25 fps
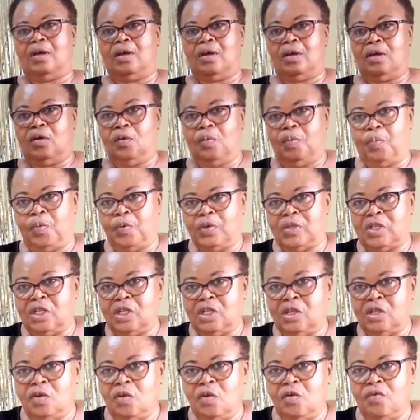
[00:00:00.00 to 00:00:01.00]
You put in
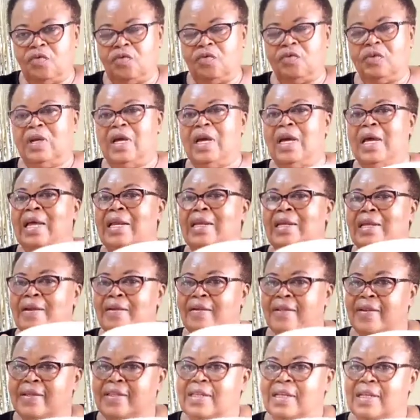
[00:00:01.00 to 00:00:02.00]
the oven. The
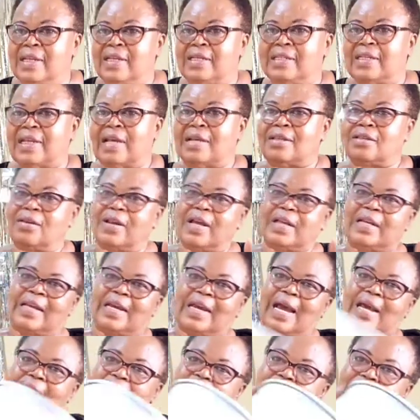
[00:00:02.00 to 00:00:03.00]
reason is that so that it
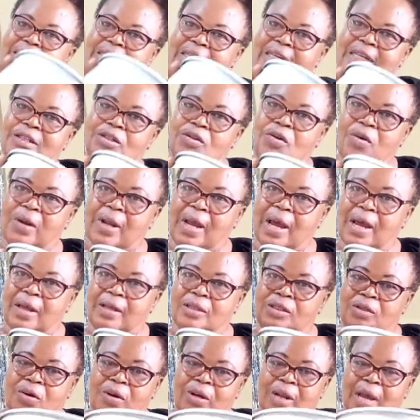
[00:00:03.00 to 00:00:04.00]
can easily turn
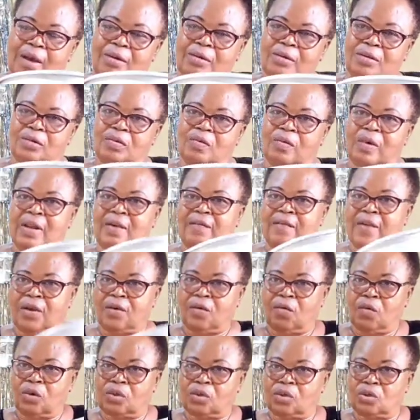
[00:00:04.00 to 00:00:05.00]
out whenever you
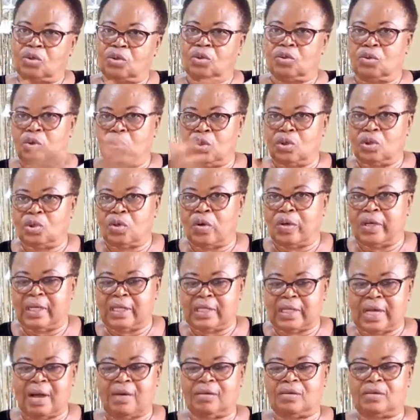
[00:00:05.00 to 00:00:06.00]
want to turn it
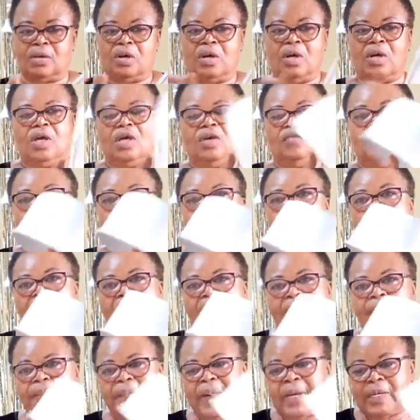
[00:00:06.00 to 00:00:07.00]
out. If you don't
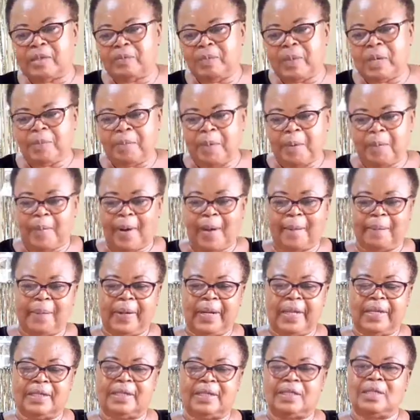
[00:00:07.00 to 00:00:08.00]
have parchment paper,
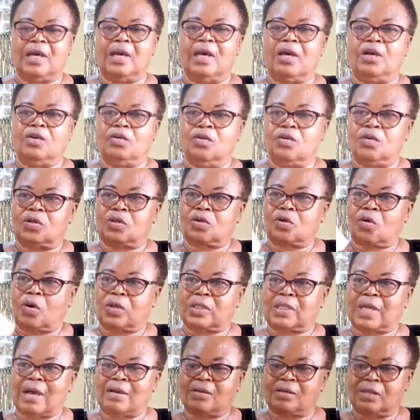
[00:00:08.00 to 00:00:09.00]
please use cut
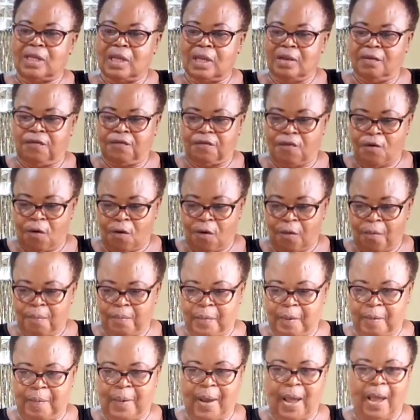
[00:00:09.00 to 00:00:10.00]
out A4
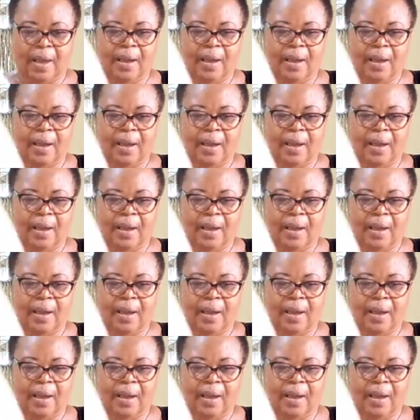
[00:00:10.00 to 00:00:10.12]
paper.